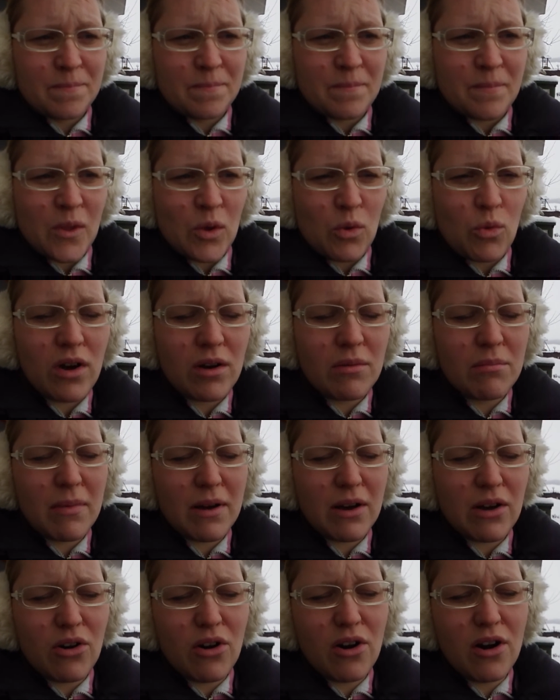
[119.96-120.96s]
one
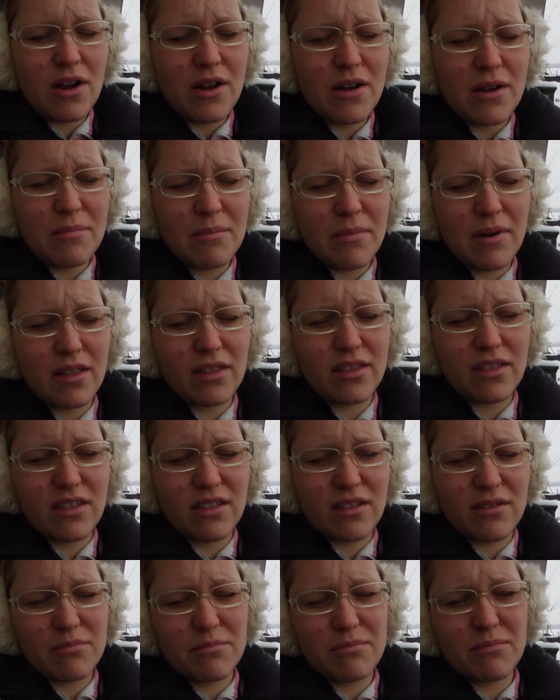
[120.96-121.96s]
more
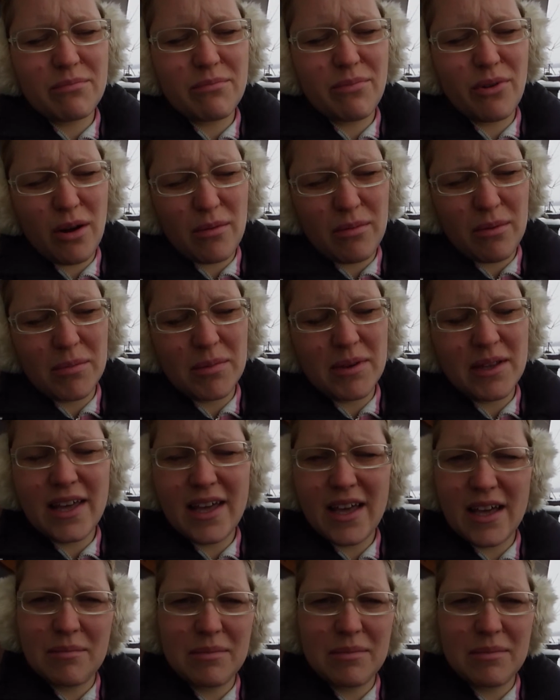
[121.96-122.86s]
month, probably, yeah, but